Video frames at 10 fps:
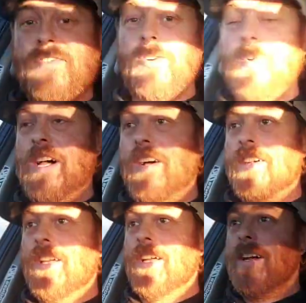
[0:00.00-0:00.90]
for a while.
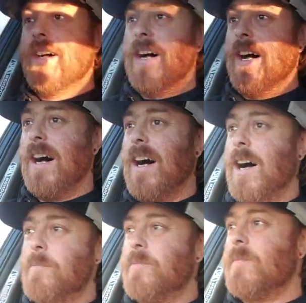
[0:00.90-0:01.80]

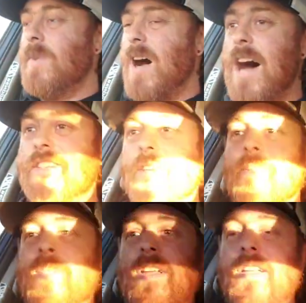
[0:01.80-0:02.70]
Awesome.
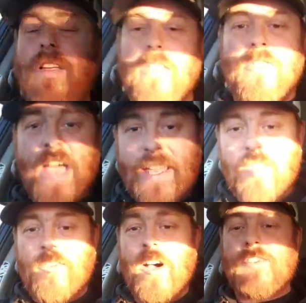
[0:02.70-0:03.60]
Thank you
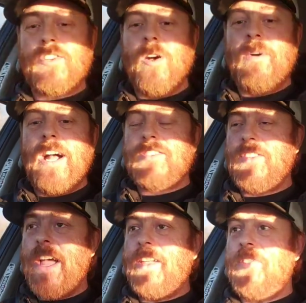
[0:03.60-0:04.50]
folks so much.
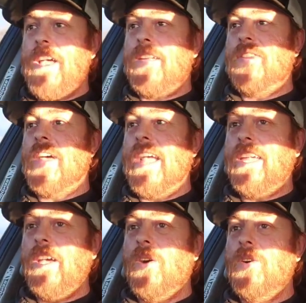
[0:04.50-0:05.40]
Thank you, thank you, thank
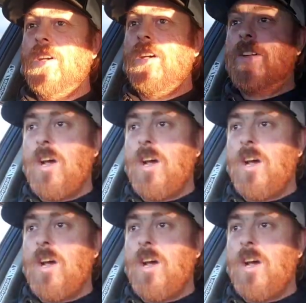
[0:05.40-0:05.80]
you. Go